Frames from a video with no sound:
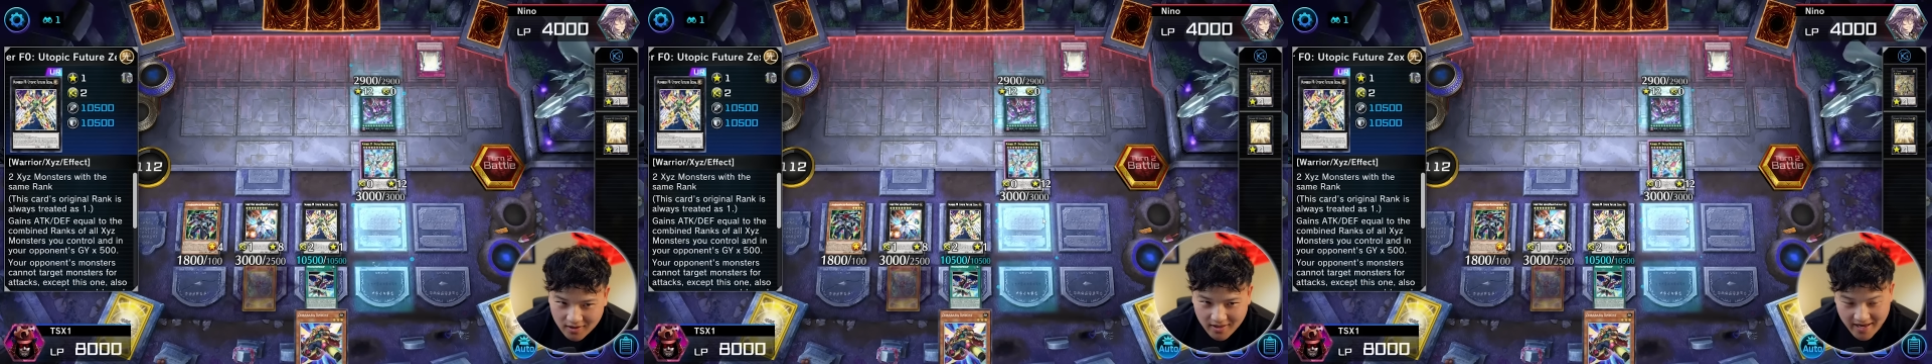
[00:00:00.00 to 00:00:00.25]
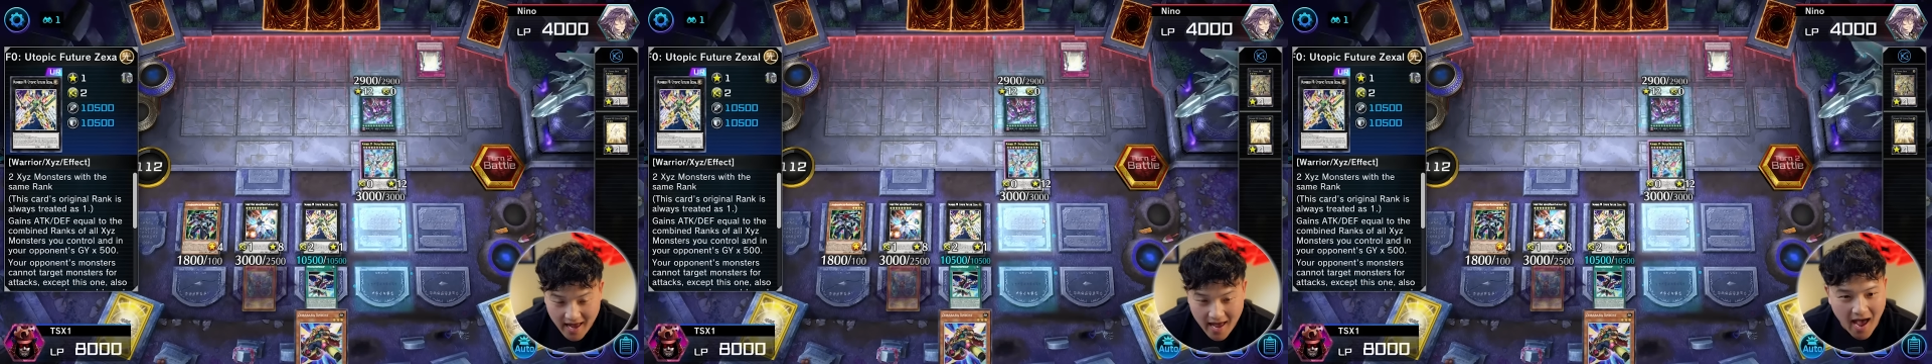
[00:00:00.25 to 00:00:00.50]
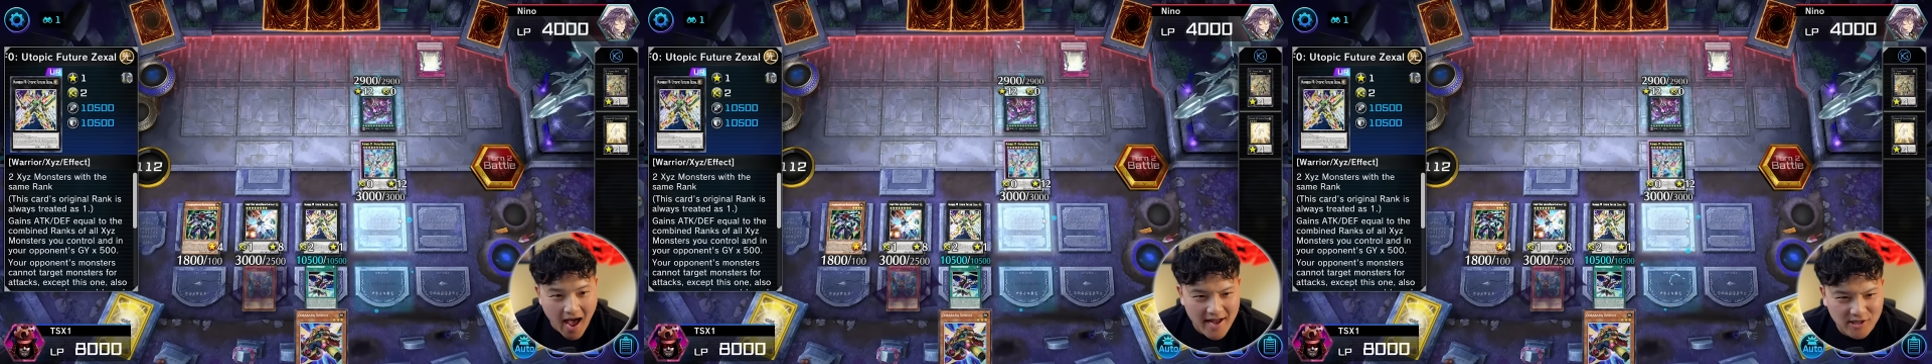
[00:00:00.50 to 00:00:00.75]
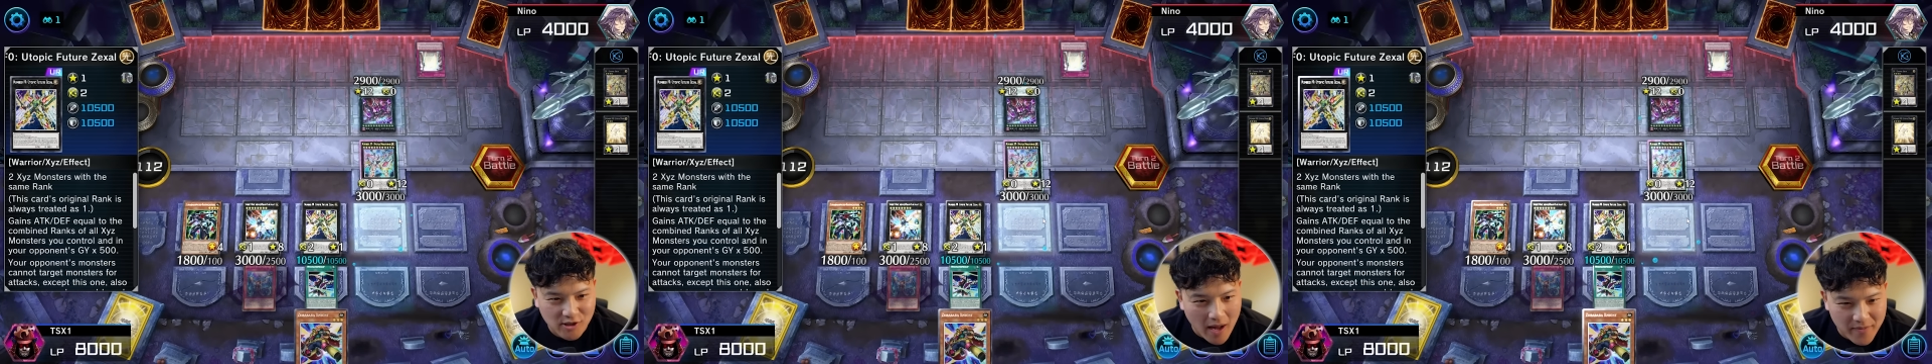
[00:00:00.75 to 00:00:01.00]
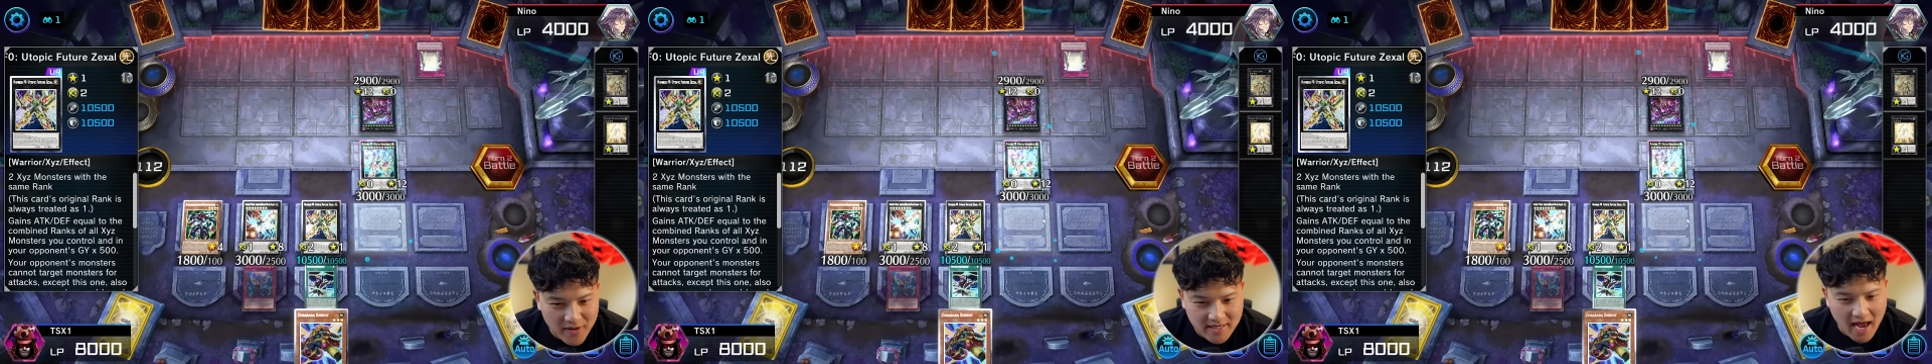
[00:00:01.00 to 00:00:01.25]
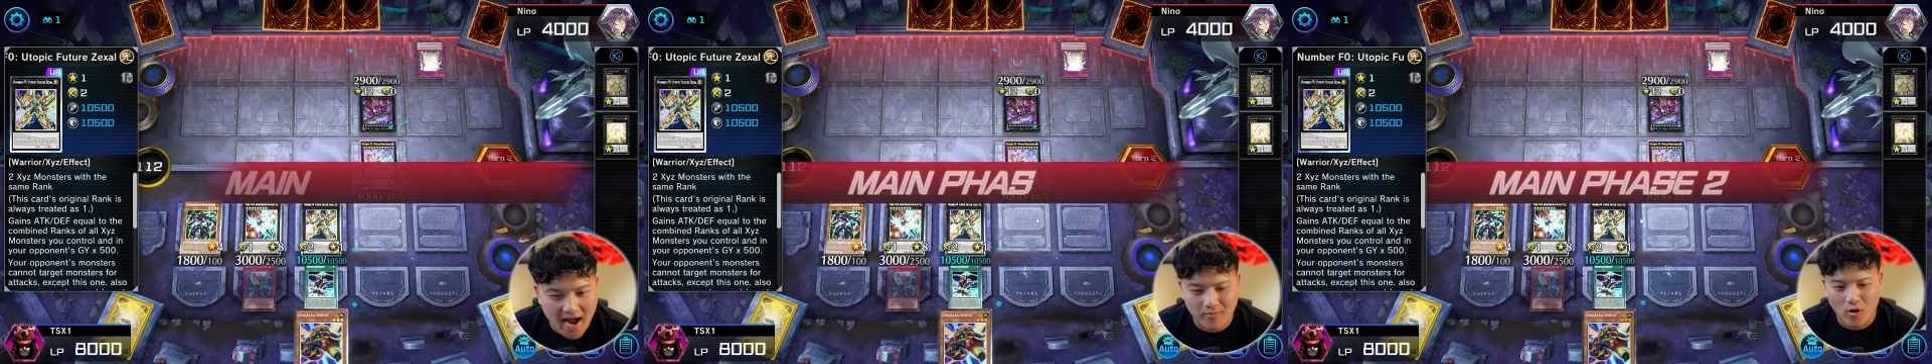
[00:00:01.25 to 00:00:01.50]
Yeah! Stop the
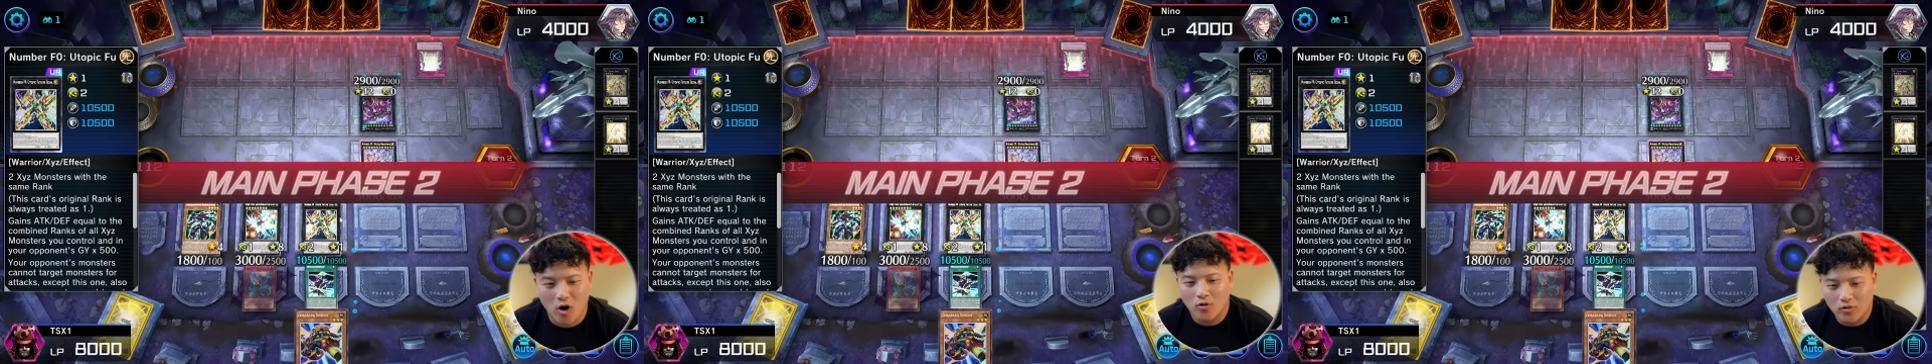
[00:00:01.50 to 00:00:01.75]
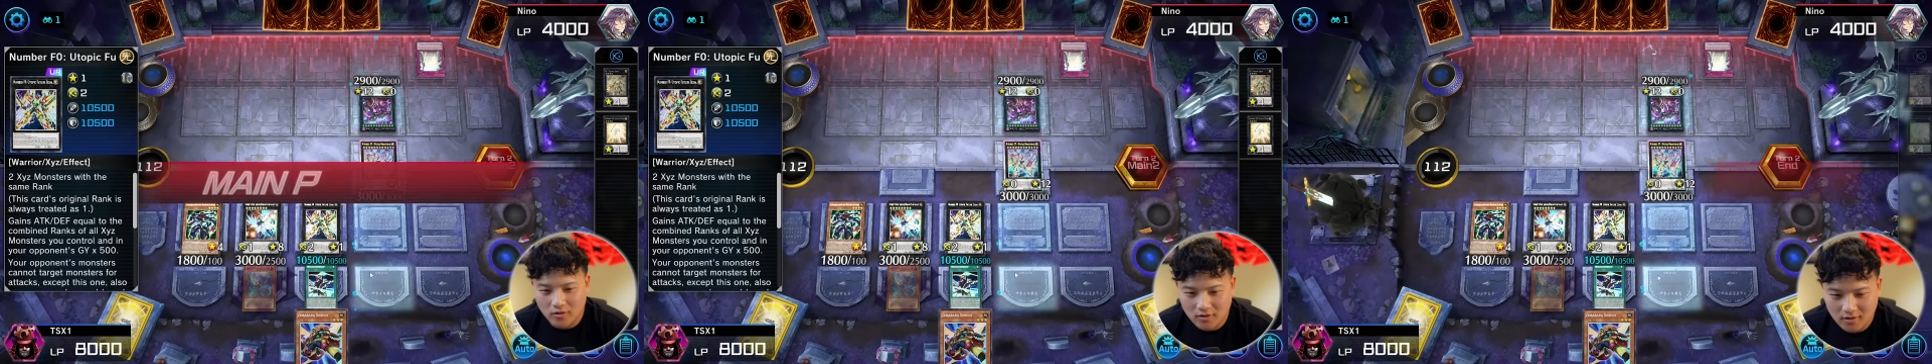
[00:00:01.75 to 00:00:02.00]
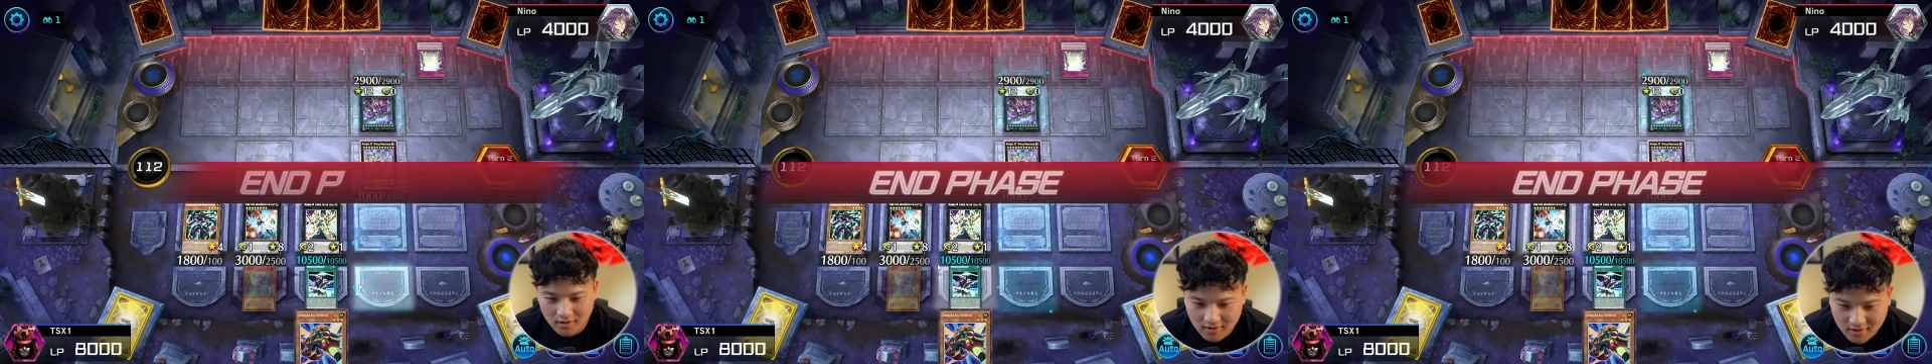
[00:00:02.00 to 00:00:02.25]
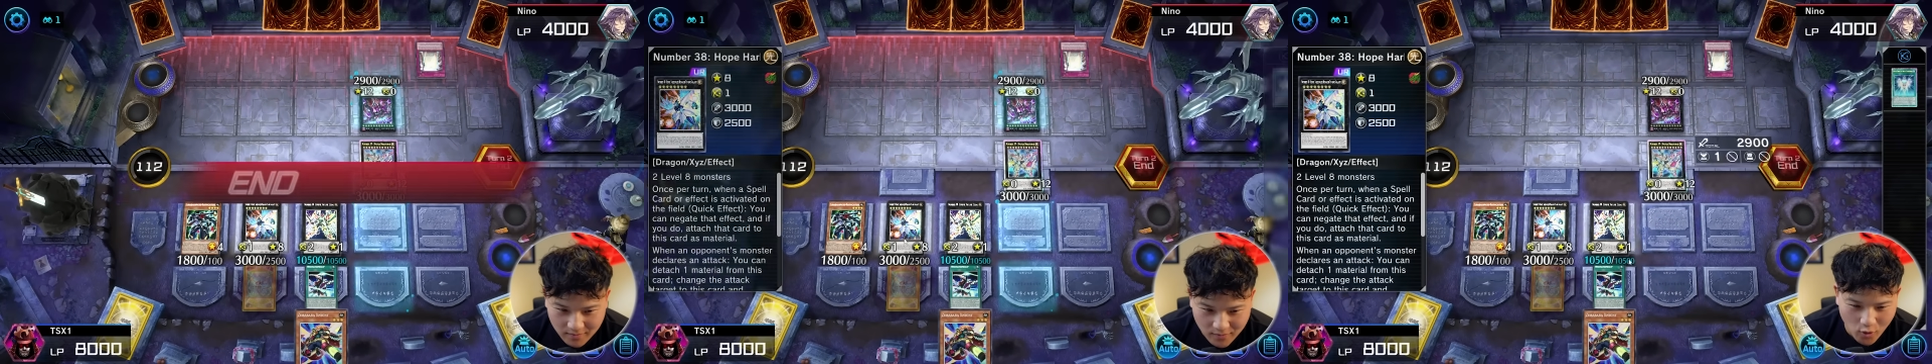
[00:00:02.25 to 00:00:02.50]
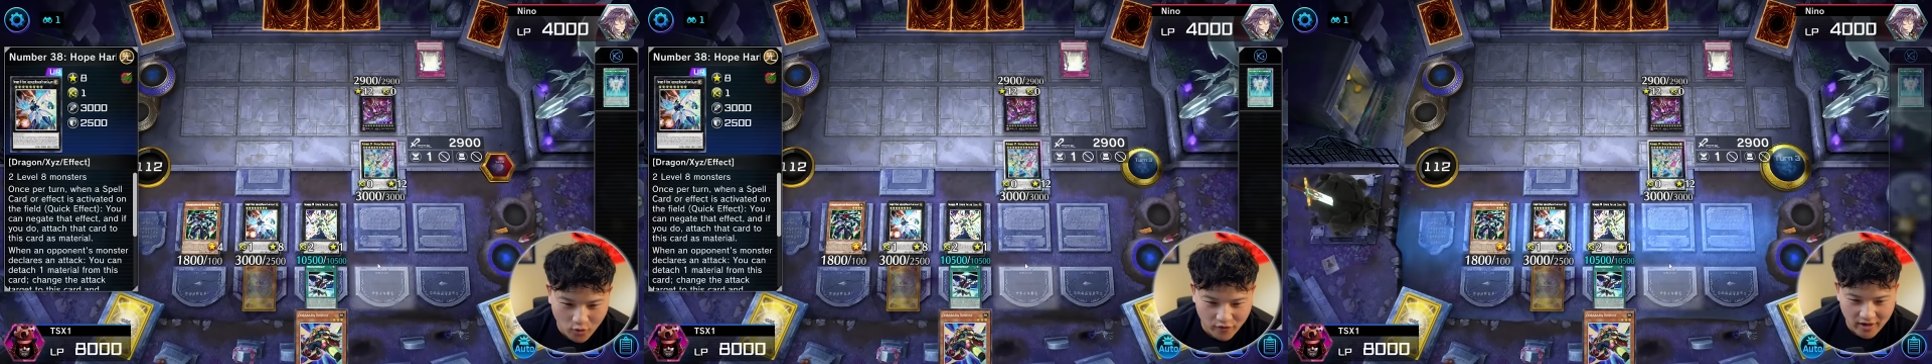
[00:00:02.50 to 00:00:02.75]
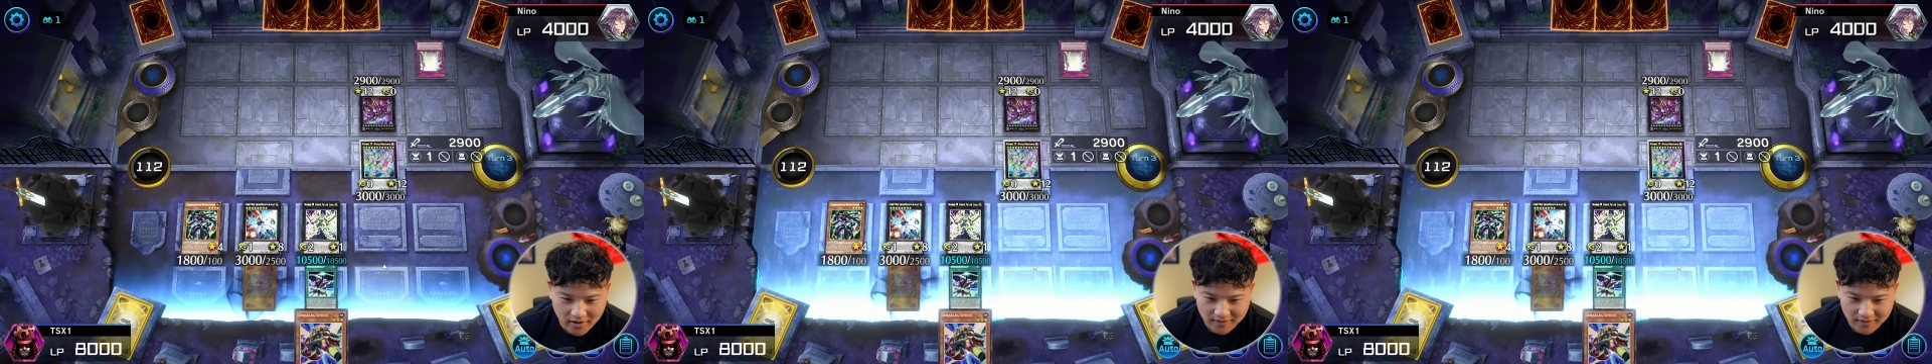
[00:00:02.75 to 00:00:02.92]
attack, bro. Move it.